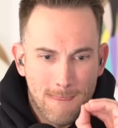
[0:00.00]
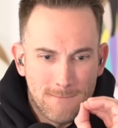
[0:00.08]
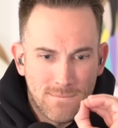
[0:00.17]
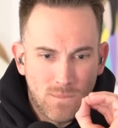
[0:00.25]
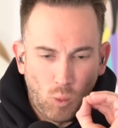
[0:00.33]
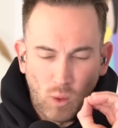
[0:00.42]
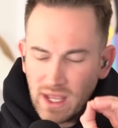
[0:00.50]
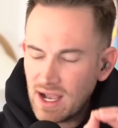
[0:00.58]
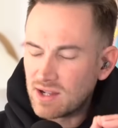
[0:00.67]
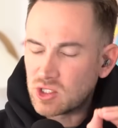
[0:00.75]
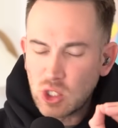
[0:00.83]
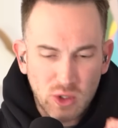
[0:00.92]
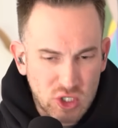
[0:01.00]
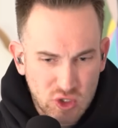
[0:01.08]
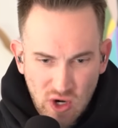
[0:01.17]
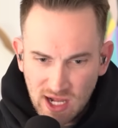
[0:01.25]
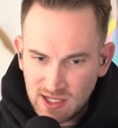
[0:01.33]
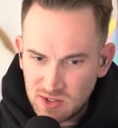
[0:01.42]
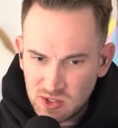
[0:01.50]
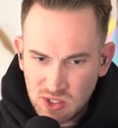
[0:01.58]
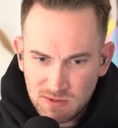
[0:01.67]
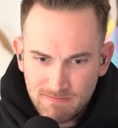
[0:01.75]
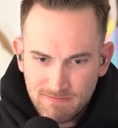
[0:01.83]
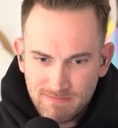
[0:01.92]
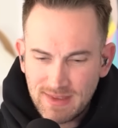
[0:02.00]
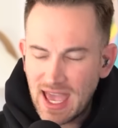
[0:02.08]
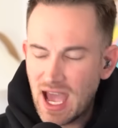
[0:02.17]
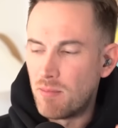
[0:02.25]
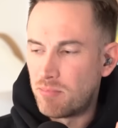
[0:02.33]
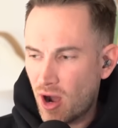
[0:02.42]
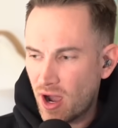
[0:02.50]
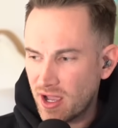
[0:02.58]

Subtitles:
We are two Australians. Our bias